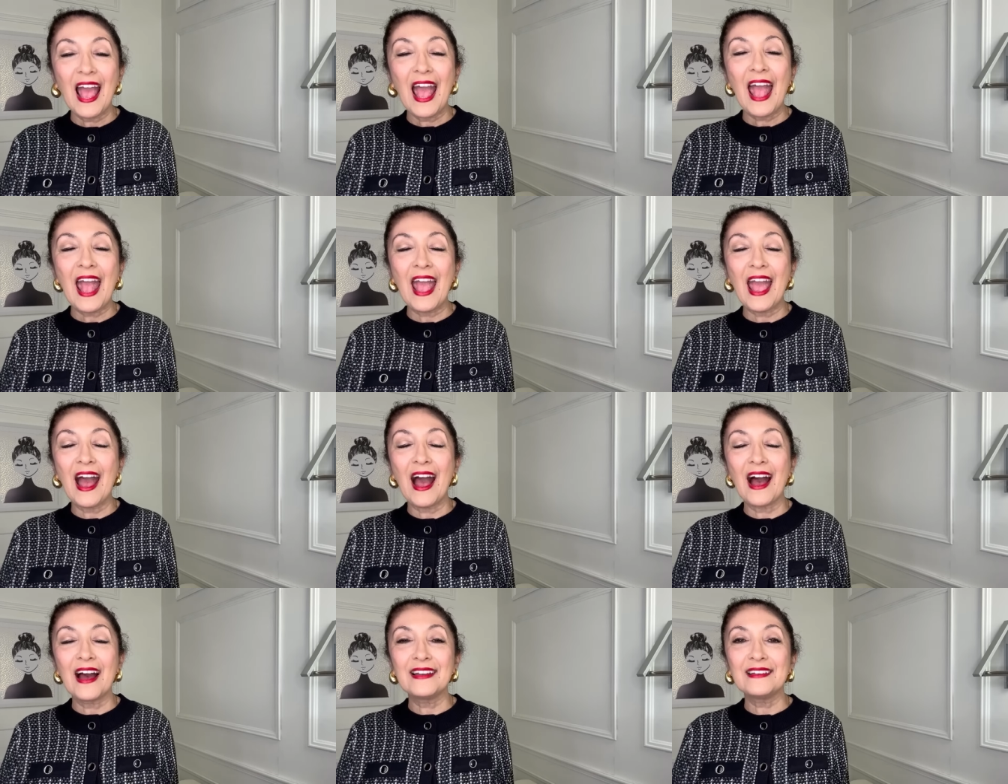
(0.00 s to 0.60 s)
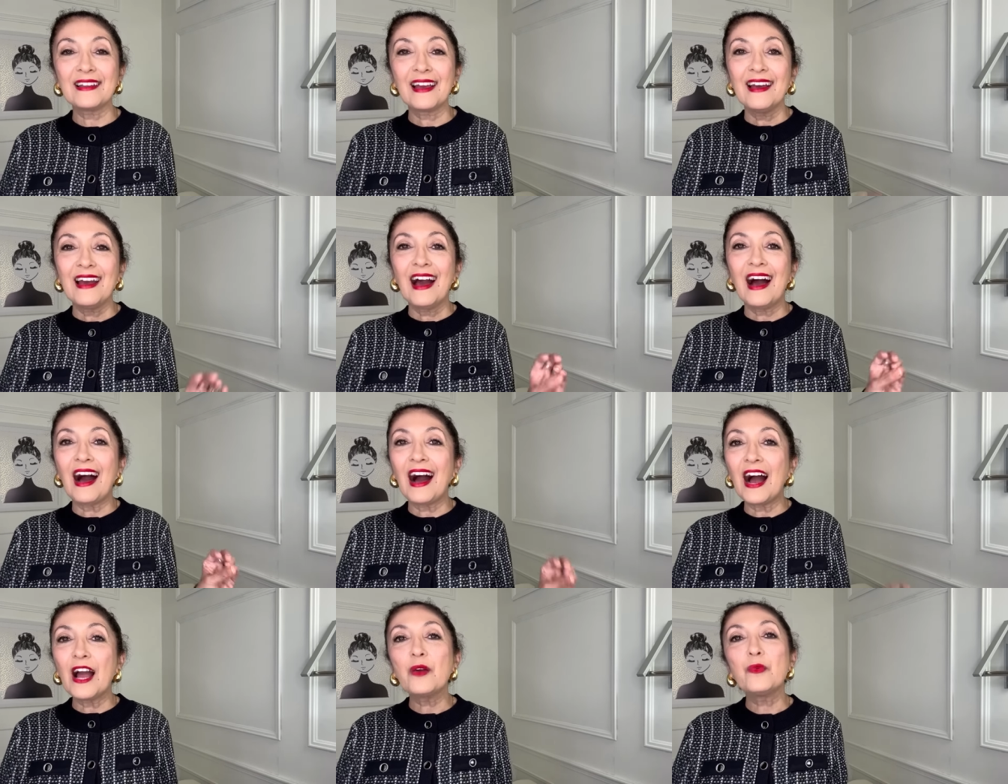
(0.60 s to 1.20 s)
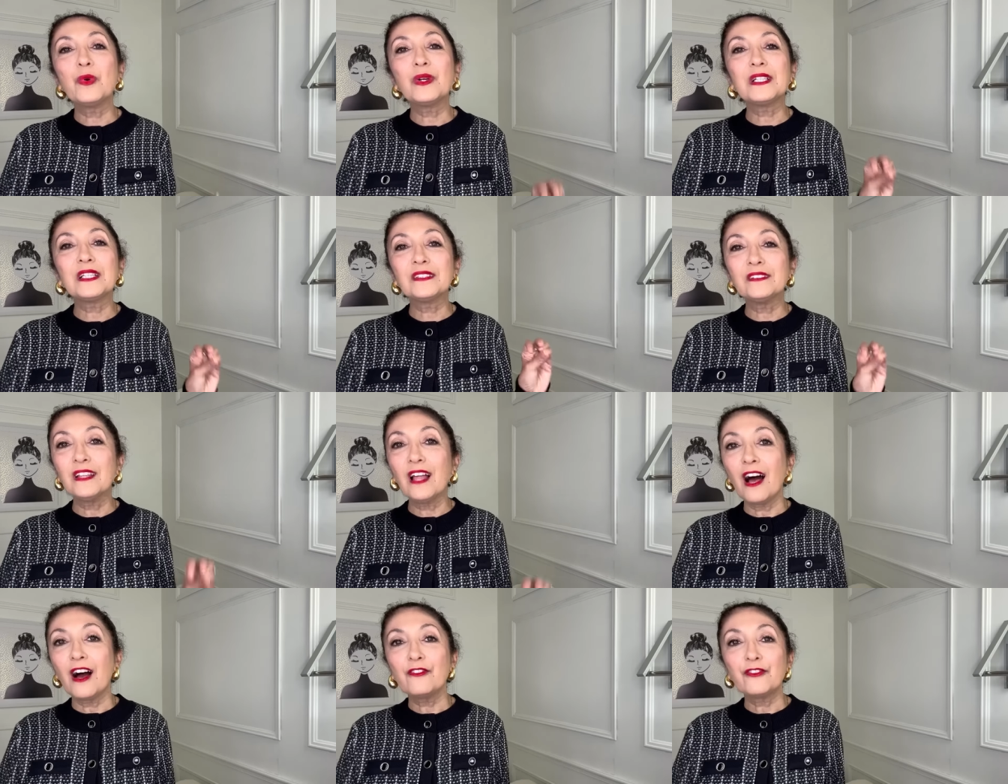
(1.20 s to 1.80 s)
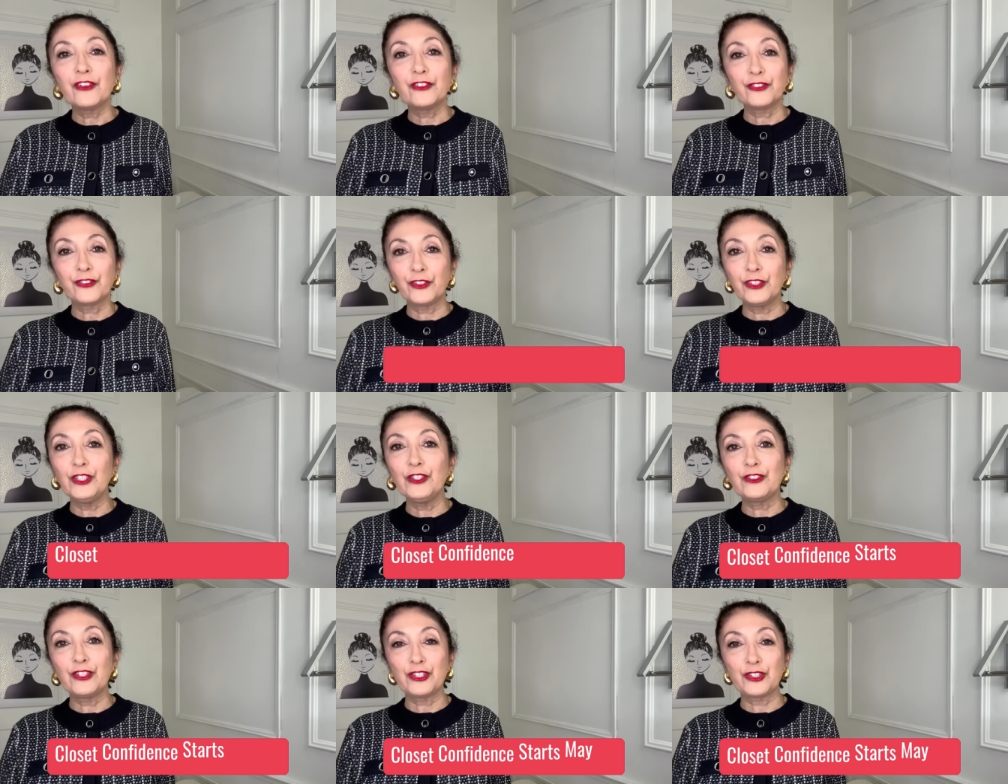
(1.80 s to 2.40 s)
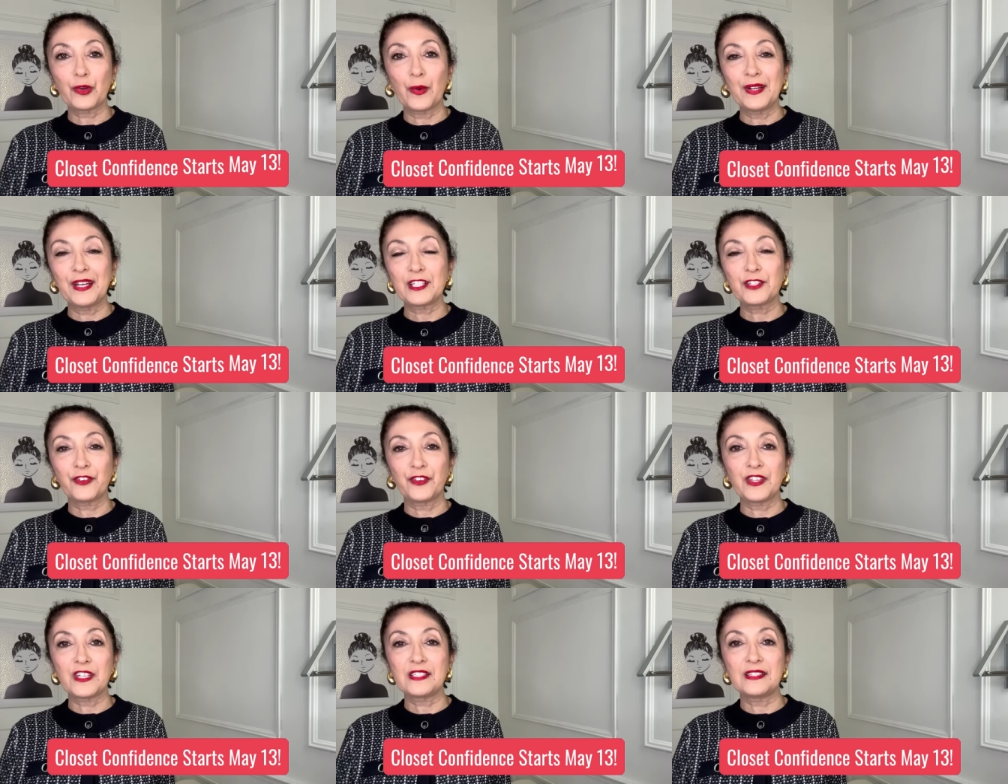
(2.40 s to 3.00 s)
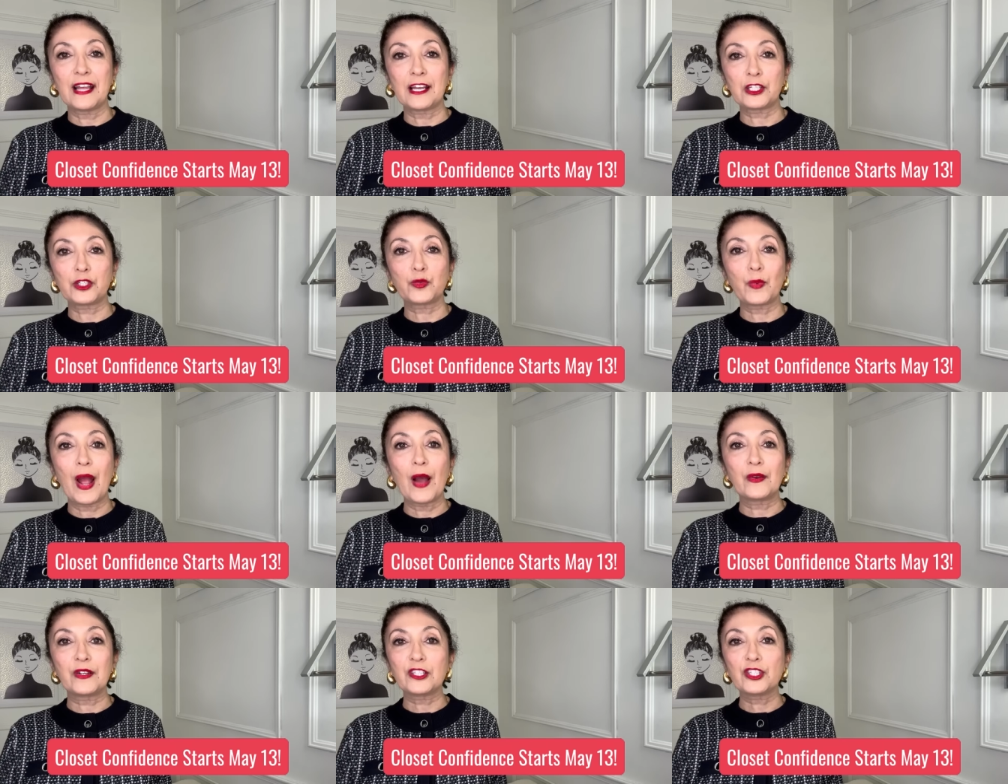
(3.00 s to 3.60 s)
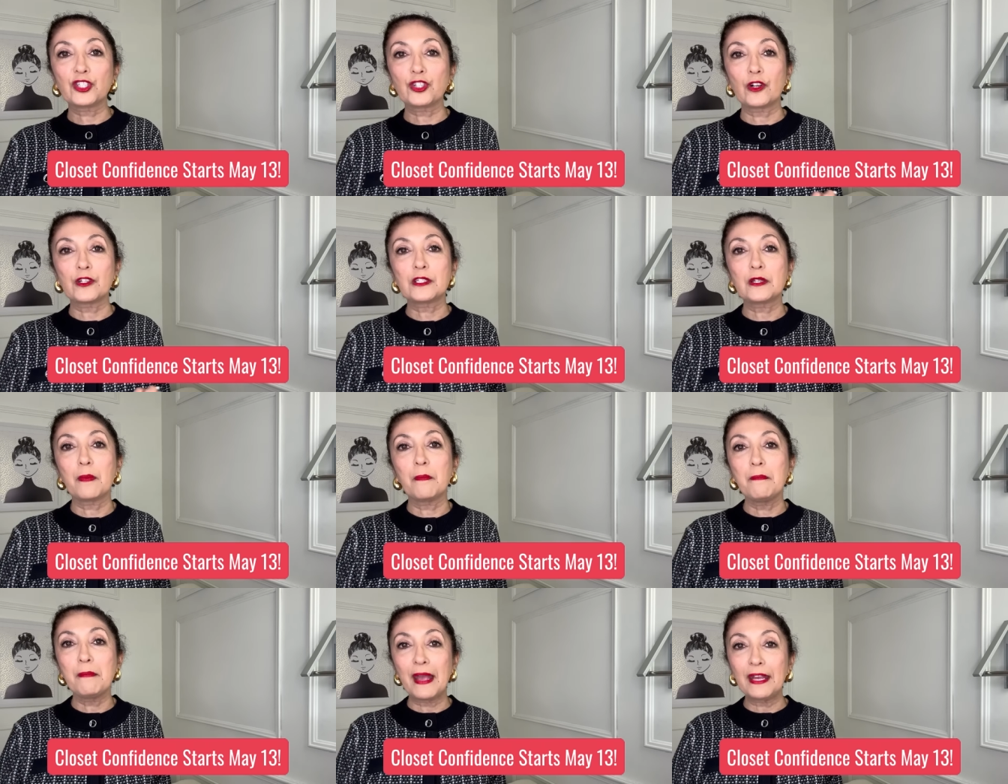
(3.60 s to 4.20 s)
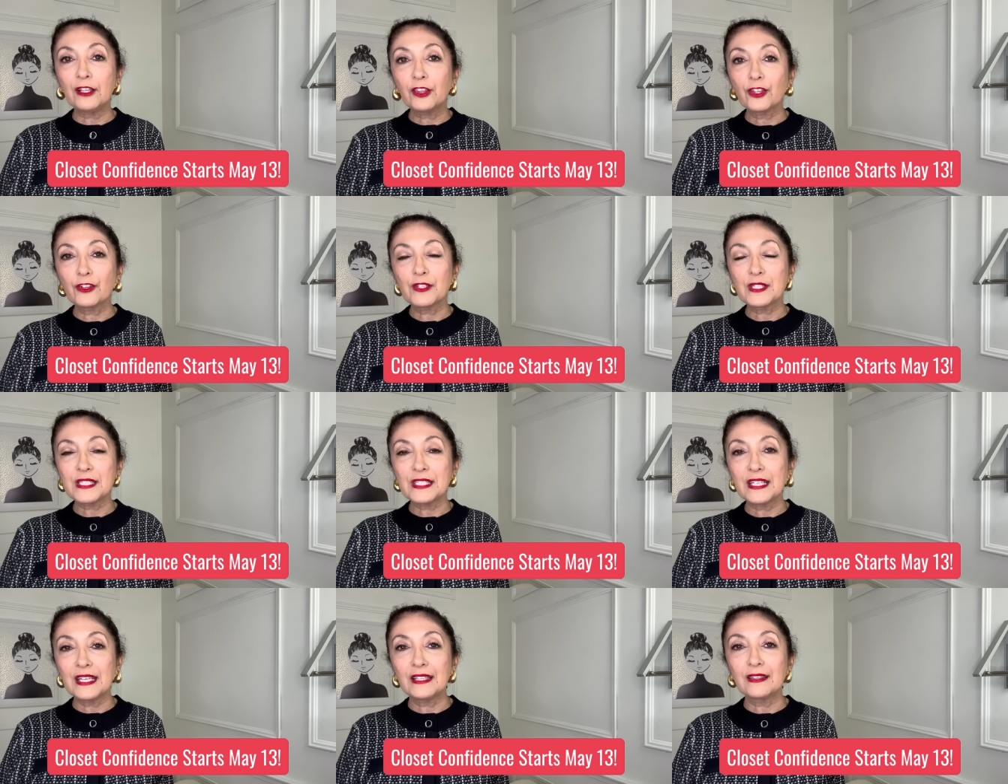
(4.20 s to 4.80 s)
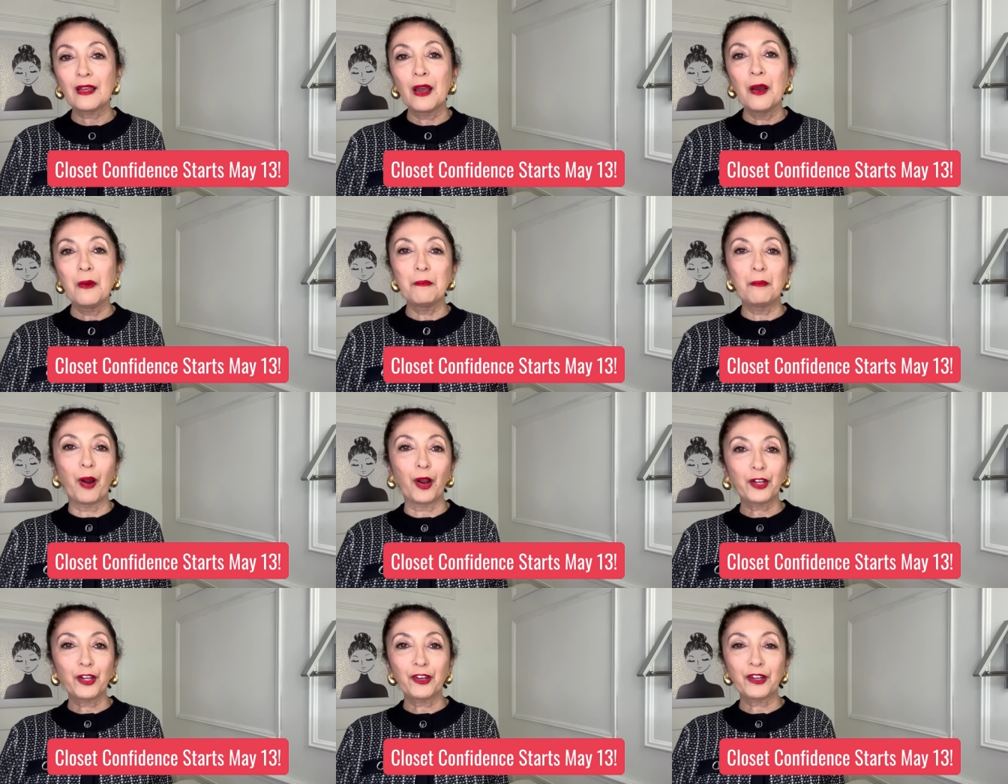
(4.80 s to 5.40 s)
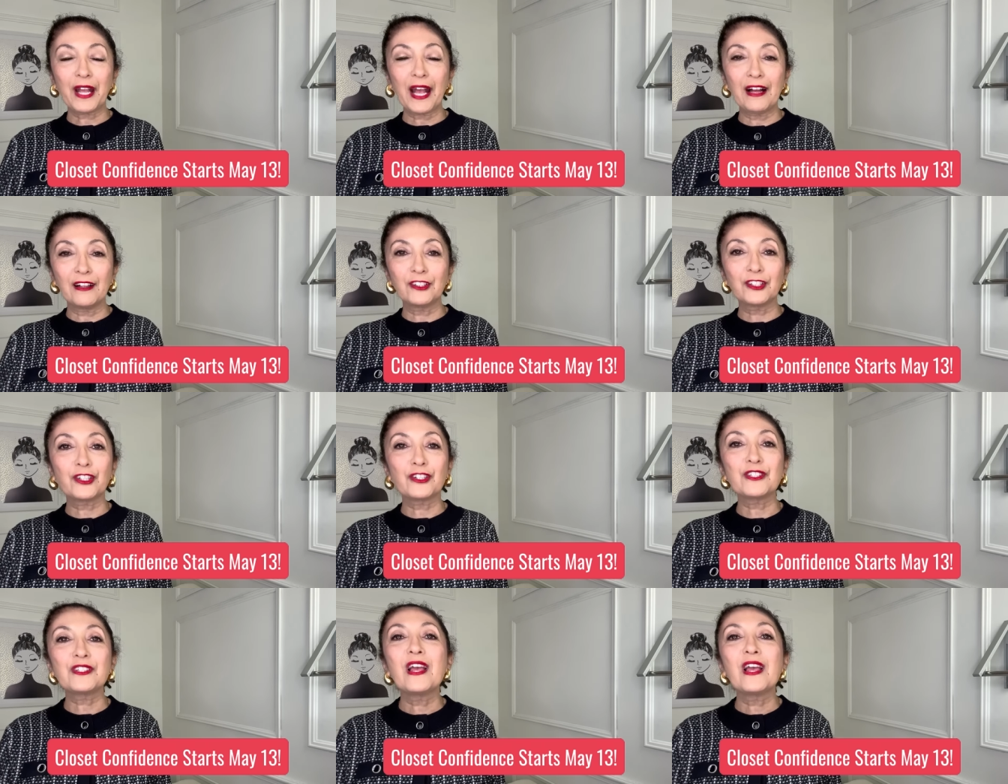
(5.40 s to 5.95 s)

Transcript: and i would love for you to join us for this next round it starts may 13th mark your calendars